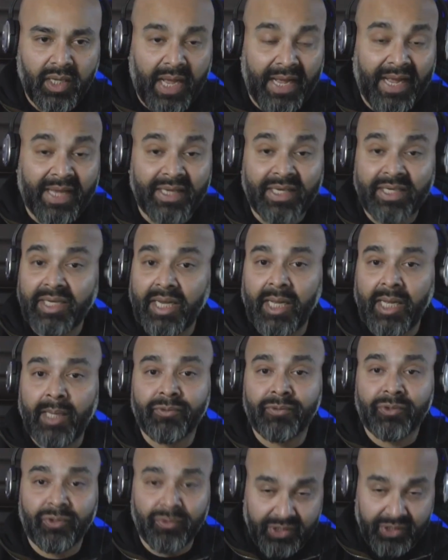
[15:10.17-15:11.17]
I can
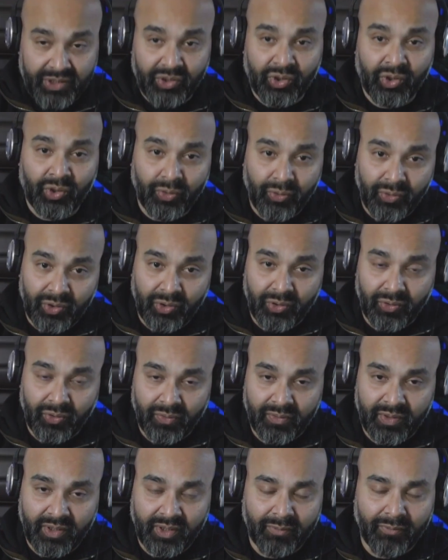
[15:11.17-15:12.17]
absolutely assure
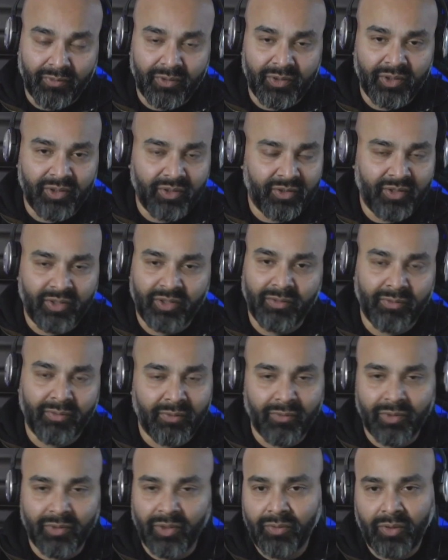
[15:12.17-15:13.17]
you that
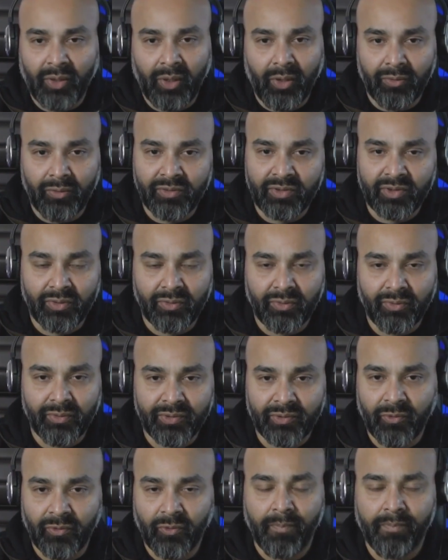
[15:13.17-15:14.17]
there are no closed
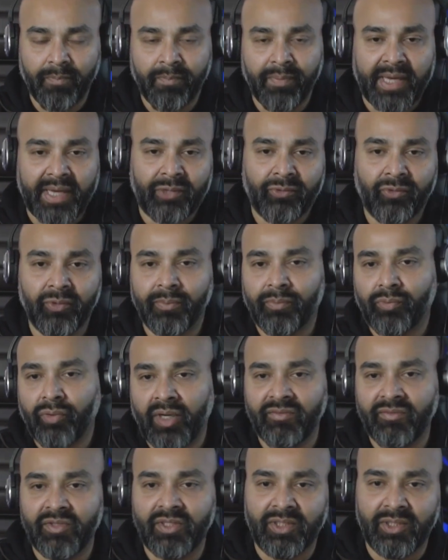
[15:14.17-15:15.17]
doors or backroom
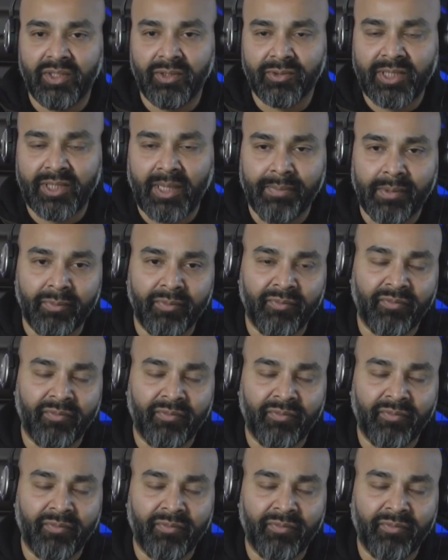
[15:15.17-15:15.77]
private deals happening